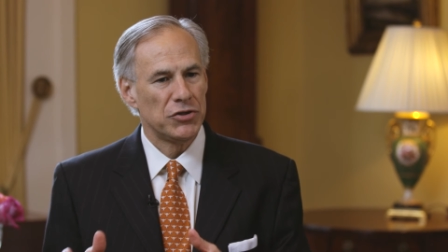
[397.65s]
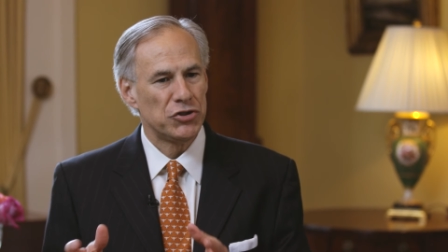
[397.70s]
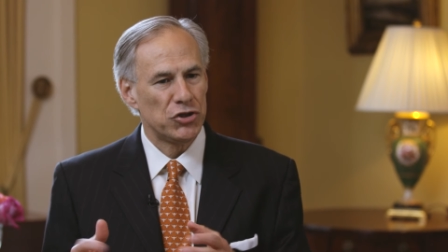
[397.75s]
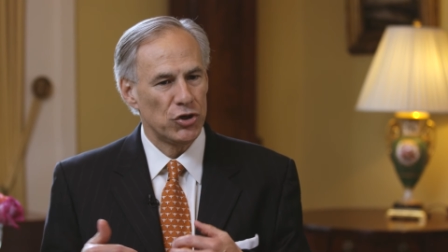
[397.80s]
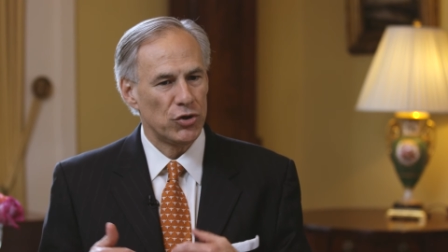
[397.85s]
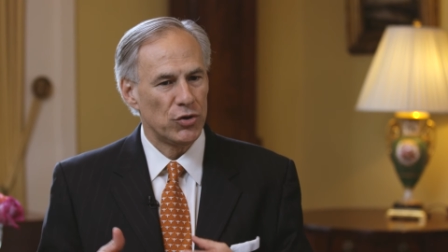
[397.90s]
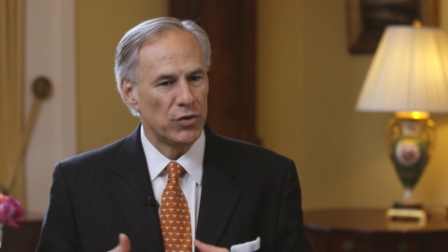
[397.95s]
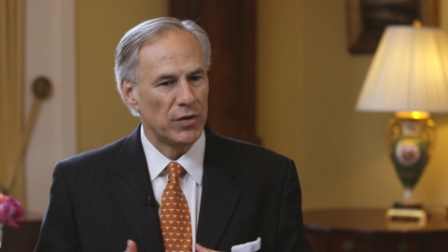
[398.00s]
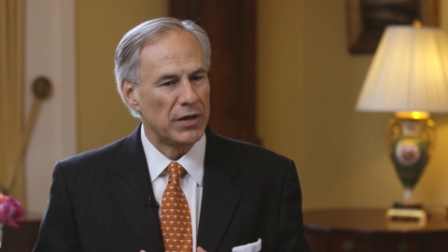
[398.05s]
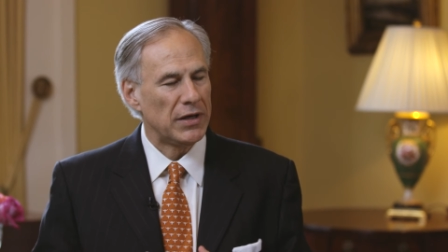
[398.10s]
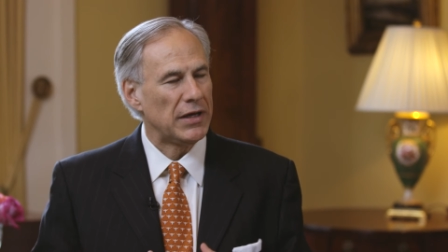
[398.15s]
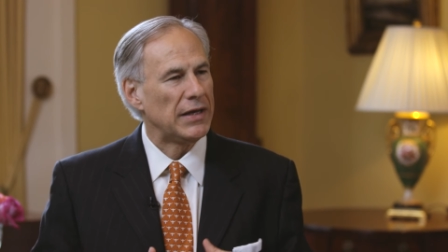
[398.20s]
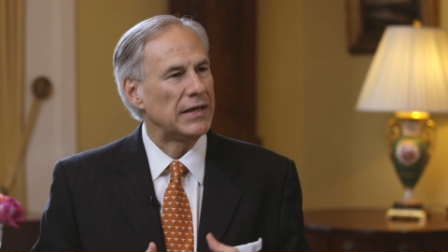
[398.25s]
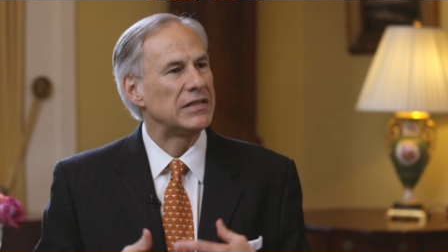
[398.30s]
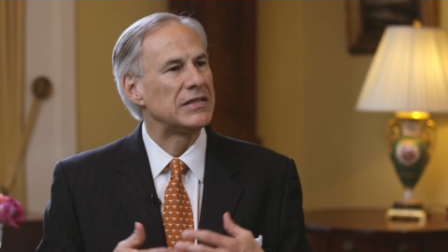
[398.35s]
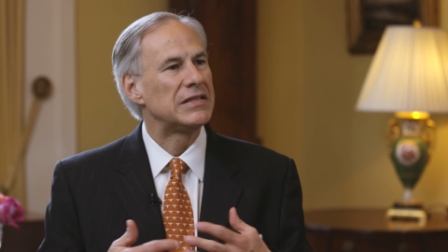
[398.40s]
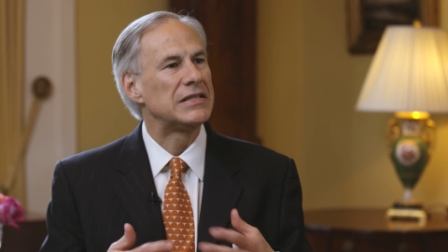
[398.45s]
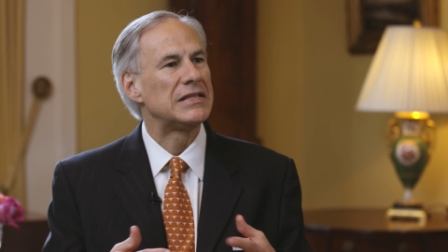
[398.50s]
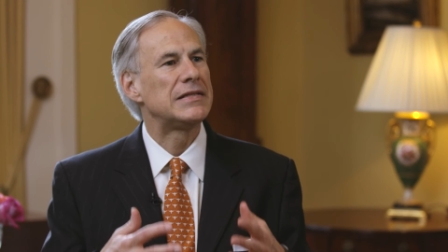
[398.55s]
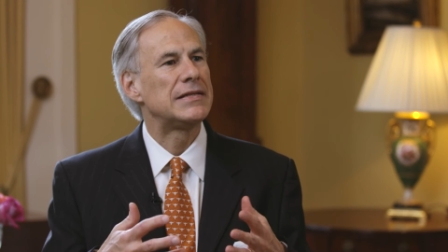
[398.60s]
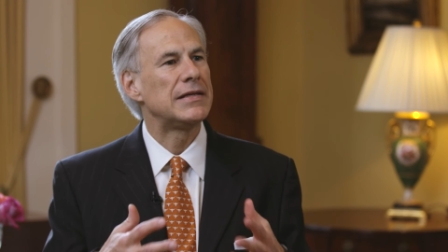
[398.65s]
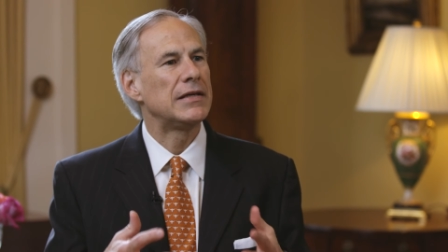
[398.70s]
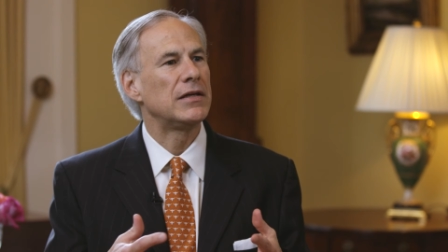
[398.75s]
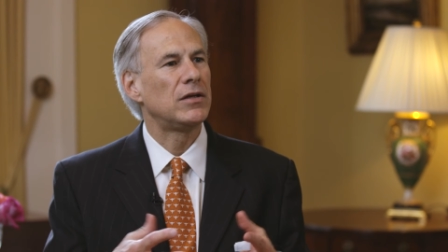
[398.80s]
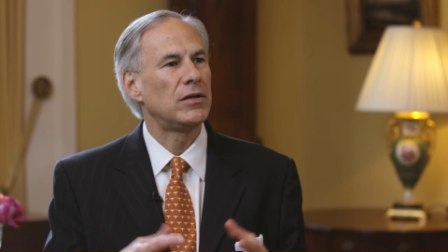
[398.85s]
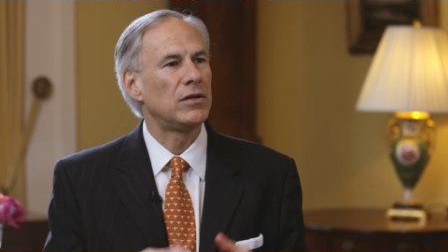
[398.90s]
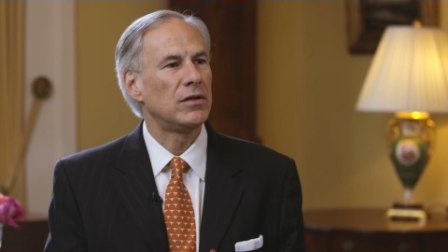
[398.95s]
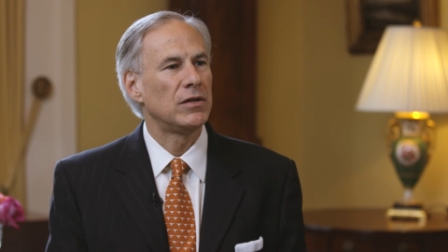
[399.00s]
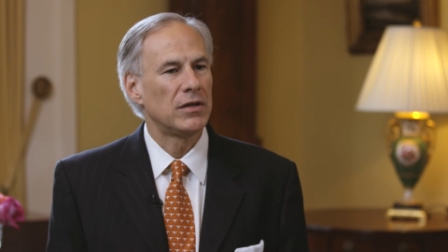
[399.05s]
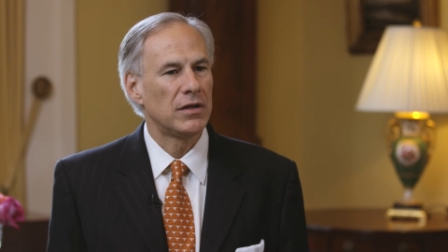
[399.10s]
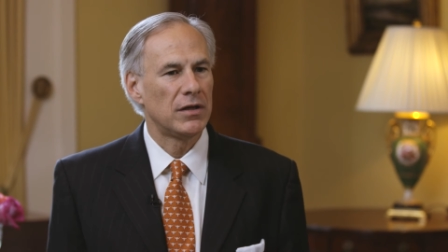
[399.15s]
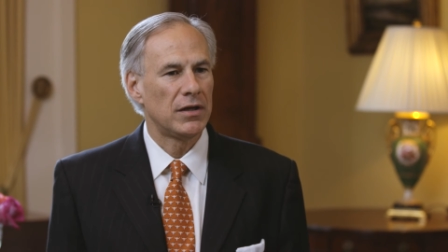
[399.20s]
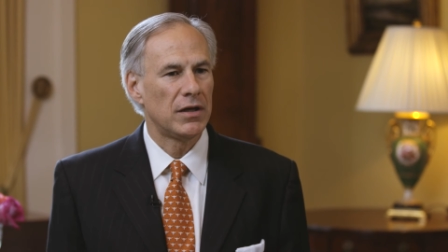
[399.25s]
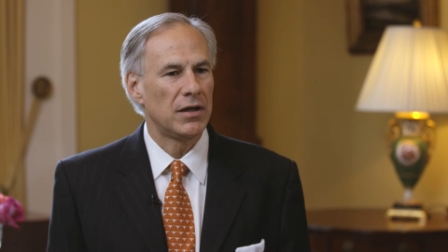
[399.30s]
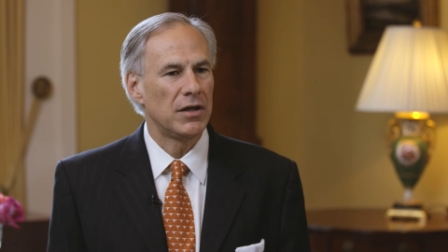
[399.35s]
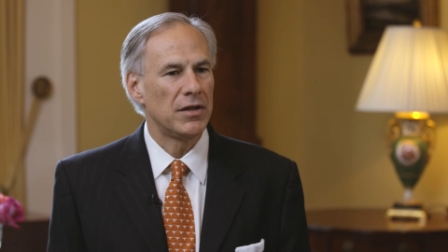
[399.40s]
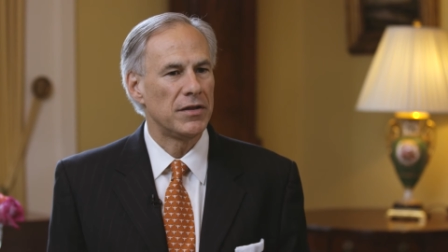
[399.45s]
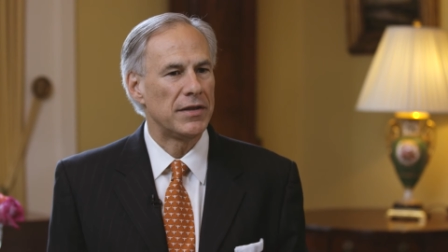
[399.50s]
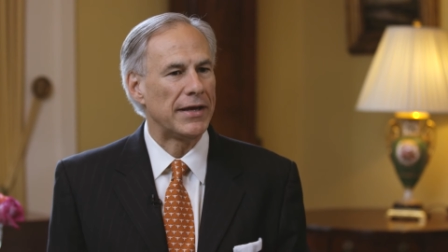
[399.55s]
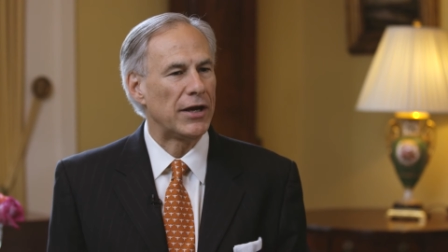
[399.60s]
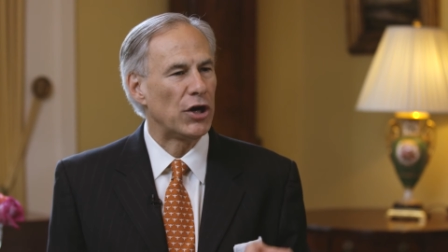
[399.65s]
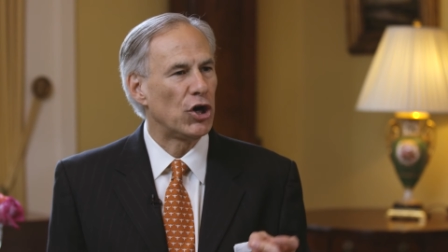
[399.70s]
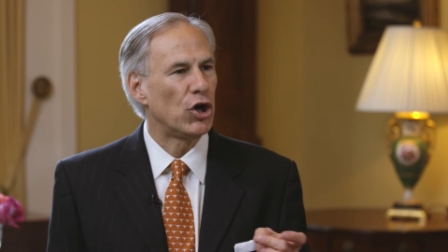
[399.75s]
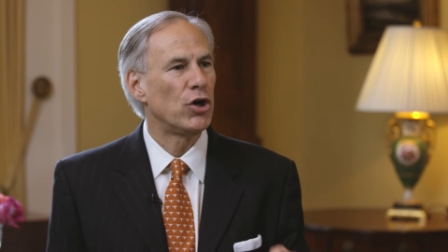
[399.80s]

to instill the